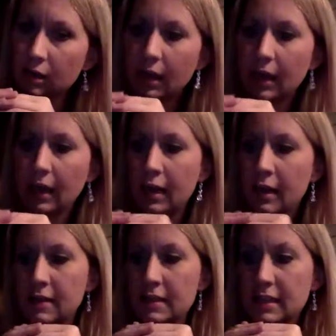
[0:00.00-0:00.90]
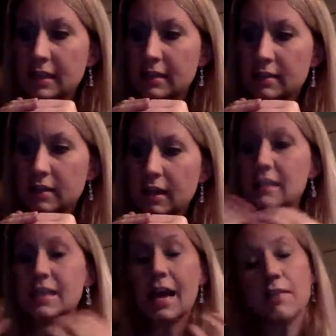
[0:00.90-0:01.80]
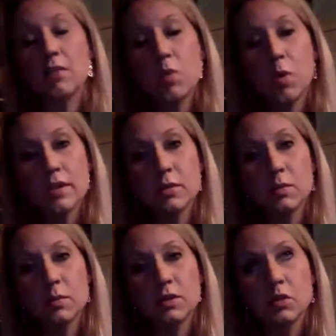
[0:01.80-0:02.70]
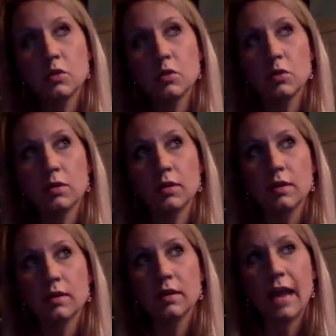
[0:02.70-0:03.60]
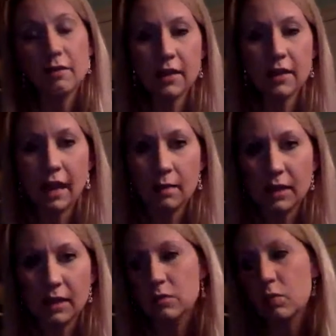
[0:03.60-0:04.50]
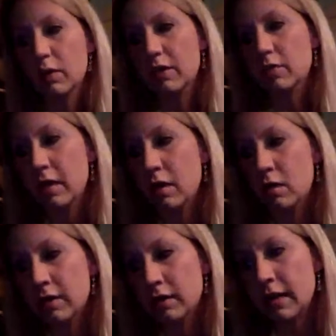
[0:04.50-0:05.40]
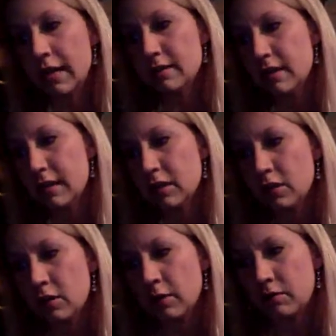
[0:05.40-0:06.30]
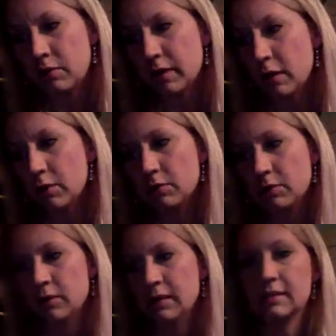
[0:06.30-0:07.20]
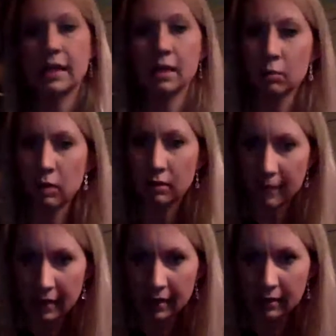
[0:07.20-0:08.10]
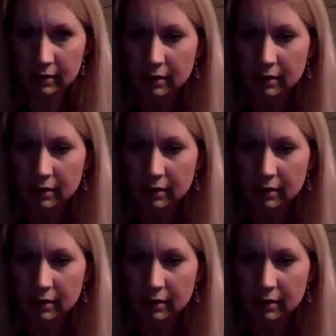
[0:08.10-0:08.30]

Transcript: And they said it's kind of important to have that, because what if we all realize that, you know, if we go through this terrible event,